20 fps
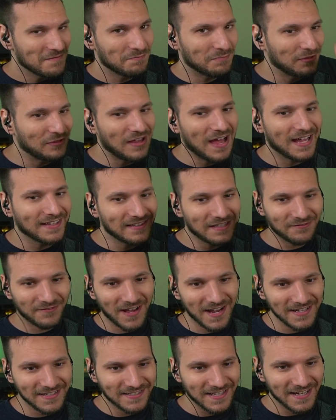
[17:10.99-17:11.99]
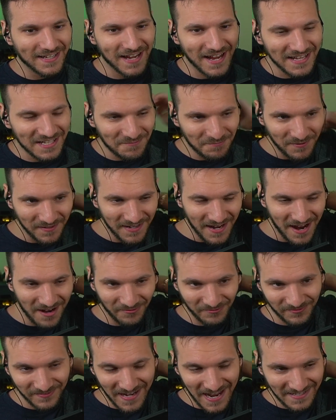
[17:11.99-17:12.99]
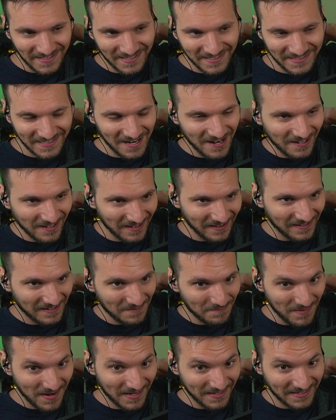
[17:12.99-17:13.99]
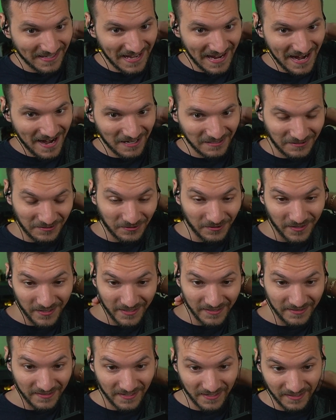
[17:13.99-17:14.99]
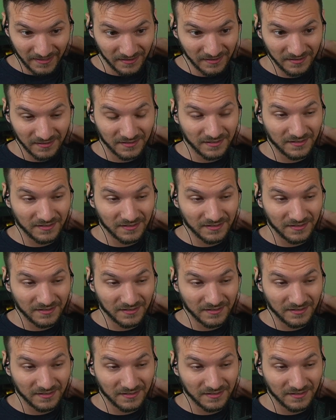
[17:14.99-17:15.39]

plot device, I guess, but not necessarily, like, a main character or anything.